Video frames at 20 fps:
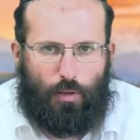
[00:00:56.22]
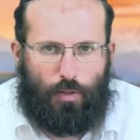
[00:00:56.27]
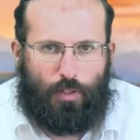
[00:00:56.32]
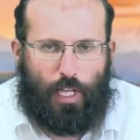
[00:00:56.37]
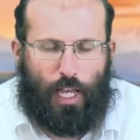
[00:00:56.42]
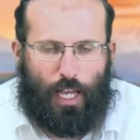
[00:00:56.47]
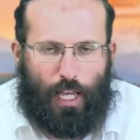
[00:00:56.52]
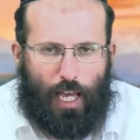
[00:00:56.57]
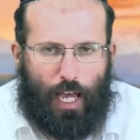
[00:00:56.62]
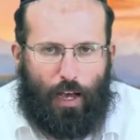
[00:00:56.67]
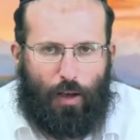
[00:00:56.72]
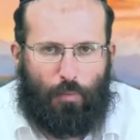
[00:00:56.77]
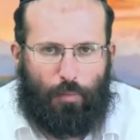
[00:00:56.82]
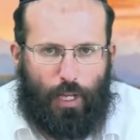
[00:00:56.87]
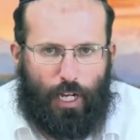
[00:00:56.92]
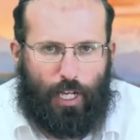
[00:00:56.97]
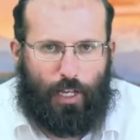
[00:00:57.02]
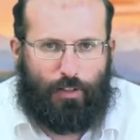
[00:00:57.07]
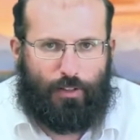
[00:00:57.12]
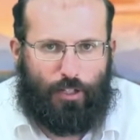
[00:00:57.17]
take out a
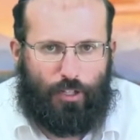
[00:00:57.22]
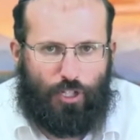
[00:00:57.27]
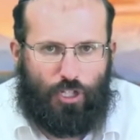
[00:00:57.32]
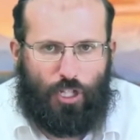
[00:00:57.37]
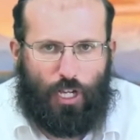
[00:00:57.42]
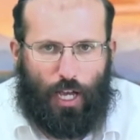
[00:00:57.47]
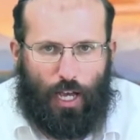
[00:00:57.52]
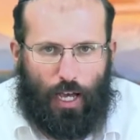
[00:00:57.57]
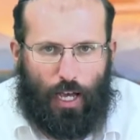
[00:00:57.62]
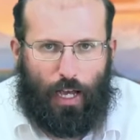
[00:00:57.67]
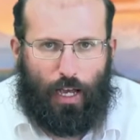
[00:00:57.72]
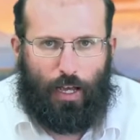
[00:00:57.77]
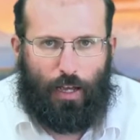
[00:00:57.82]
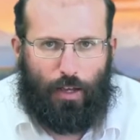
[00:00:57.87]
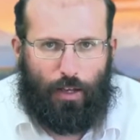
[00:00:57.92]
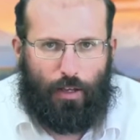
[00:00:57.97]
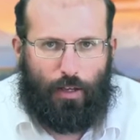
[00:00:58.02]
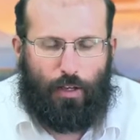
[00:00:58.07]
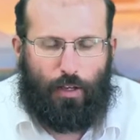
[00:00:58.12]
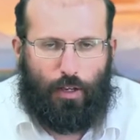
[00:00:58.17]
minute to
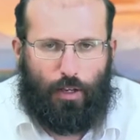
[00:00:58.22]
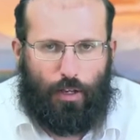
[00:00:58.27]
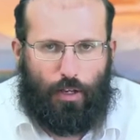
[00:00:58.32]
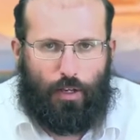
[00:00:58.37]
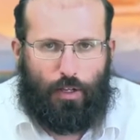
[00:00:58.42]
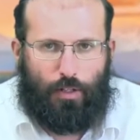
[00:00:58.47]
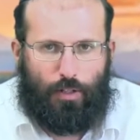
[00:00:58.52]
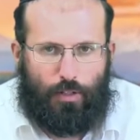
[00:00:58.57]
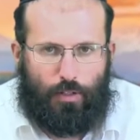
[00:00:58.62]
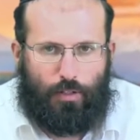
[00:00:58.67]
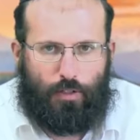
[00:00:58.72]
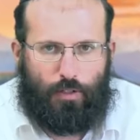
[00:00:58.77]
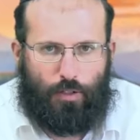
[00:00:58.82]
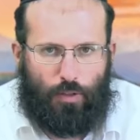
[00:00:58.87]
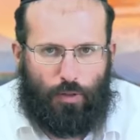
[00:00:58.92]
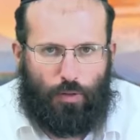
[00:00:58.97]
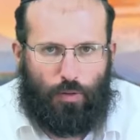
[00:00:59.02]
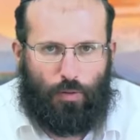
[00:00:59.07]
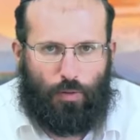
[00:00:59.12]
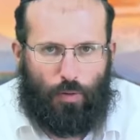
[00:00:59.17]
share,
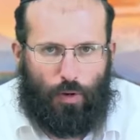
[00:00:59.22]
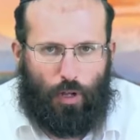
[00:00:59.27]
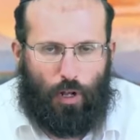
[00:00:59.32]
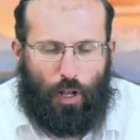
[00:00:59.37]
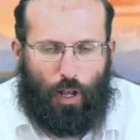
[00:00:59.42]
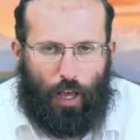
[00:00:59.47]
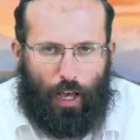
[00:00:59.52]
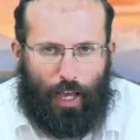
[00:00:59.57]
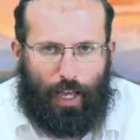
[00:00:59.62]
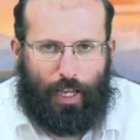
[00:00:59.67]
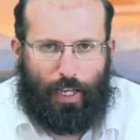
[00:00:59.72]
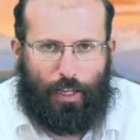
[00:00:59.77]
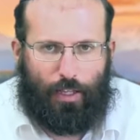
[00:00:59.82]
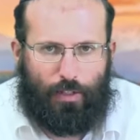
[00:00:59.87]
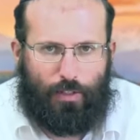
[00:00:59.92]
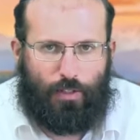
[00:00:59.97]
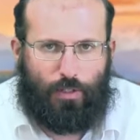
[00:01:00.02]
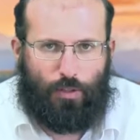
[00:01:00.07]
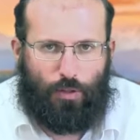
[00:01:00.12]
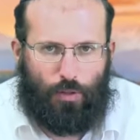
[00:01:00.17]
to
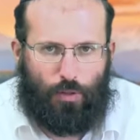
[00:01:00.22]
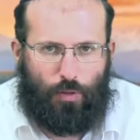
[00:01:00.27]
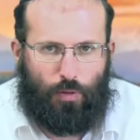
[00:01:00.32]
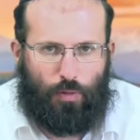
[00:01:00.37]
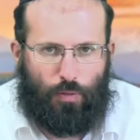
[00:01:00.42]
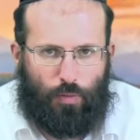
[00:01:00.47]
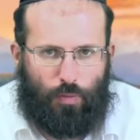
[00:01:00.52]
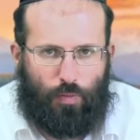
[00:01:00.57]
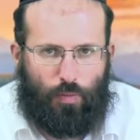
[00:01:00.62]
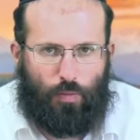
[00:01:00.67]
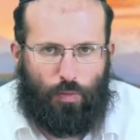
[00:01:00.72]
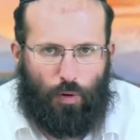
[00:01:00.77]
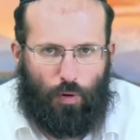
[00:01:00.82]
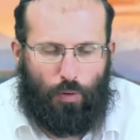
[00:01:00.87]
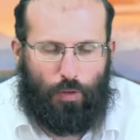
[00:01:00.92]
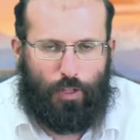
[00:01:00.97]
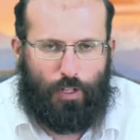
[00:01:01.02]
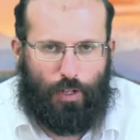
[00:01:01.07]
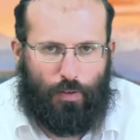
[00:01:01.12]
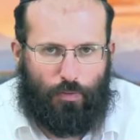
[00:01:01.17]
like, to
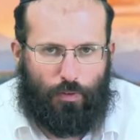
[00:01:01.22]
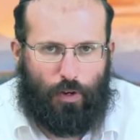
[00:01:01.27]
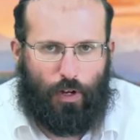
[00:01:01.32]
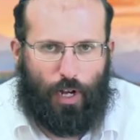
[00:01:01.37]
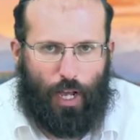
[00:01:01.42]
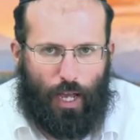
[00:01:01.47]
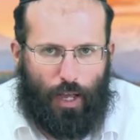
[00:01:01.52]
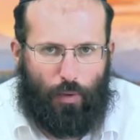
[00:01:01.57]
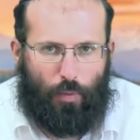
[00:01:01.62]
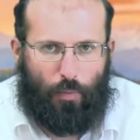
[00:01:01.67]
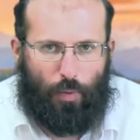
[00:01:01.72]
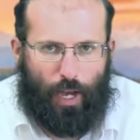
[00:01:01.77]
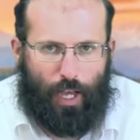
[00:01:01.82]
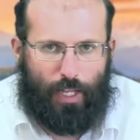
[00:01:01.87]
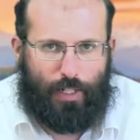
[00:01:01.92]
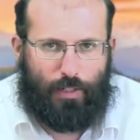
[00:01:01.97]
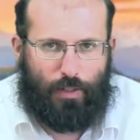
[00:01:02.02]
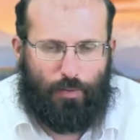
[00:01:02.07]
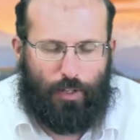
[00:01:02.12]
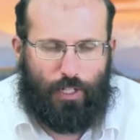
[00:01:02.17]
all the different
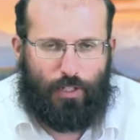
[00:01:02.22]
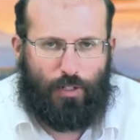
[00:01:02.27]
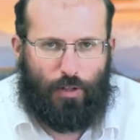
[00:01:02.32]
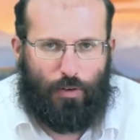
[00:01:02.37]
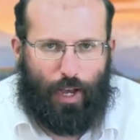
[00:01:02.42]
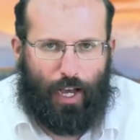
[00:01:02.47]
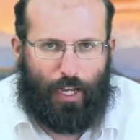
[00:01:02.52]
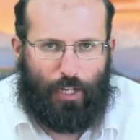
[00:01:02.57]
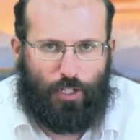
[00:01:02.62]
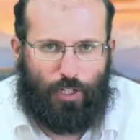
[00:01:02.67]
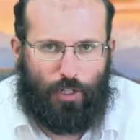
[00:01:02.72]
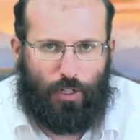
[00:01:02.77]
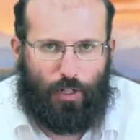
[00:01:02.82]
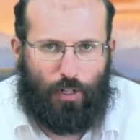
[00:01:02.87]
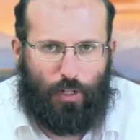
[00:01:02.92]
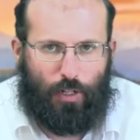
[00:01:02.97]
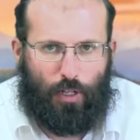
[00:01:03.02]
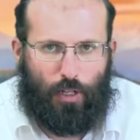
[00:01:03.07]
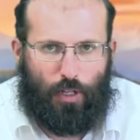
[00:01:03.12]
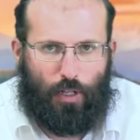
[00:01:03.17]
ways of
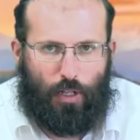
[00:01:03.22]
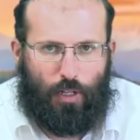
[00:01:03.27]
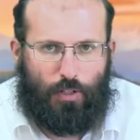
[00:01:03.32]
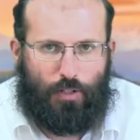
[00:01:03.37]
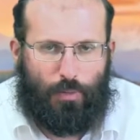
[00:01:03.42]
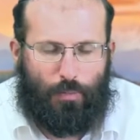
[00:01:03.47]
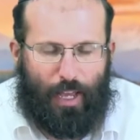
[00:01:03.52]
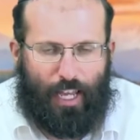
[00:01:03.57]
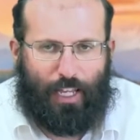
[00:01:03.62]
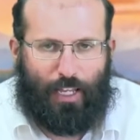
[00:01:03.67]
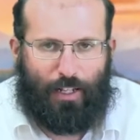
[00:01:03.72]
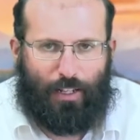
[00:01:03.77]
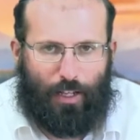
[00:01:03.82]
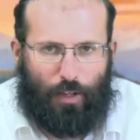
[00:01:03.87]
interaction, to make a